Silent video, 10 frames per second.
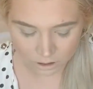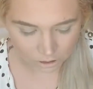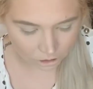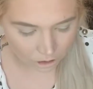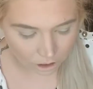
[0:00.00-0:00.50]

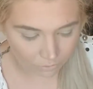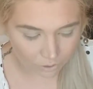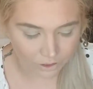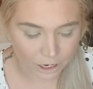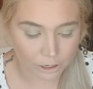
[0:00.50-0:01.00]
start off
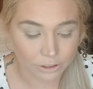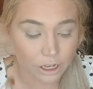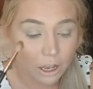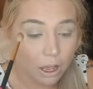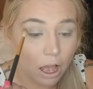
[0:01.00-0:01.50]
with those
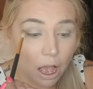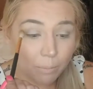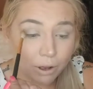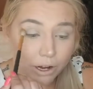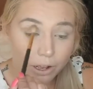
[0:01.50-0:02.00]

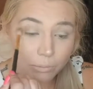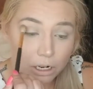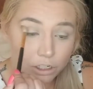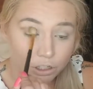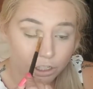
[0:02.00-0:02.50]
and put it in my
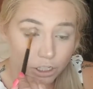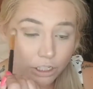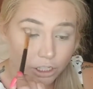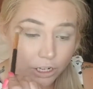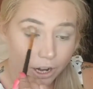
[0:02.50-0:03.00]

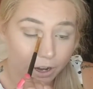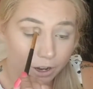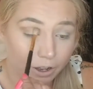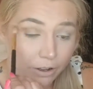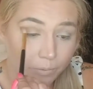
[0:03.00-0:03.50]
transition
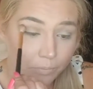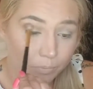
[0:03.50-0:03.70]
area.